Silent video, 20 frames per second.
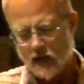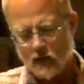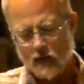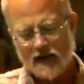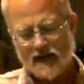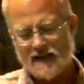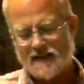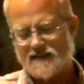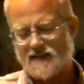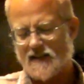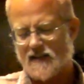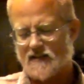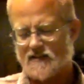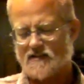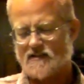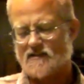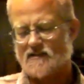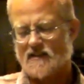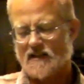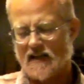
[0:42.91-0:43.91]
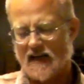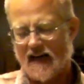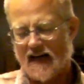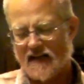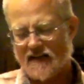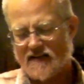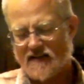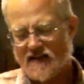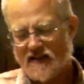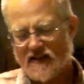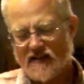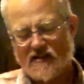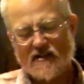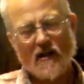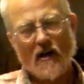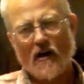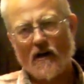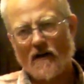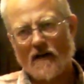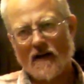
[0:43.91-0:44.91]
And what it does is that as
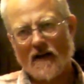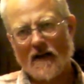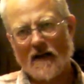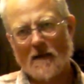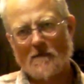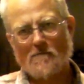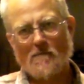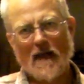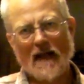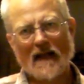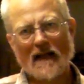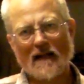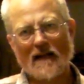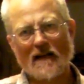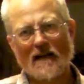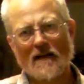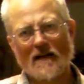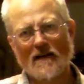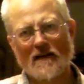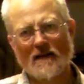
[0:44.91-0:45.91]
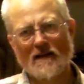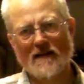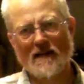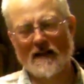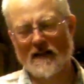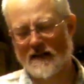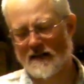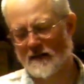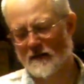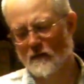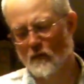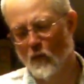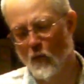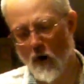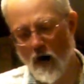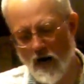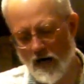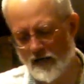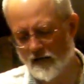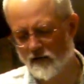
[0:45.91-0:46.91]
this metal
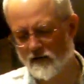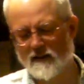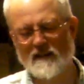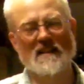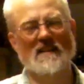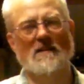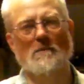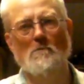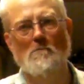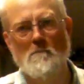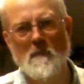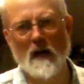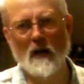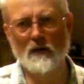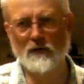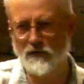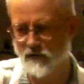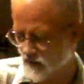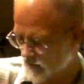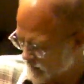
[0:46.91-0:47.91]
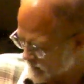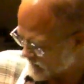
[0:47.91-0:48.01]
wire is melting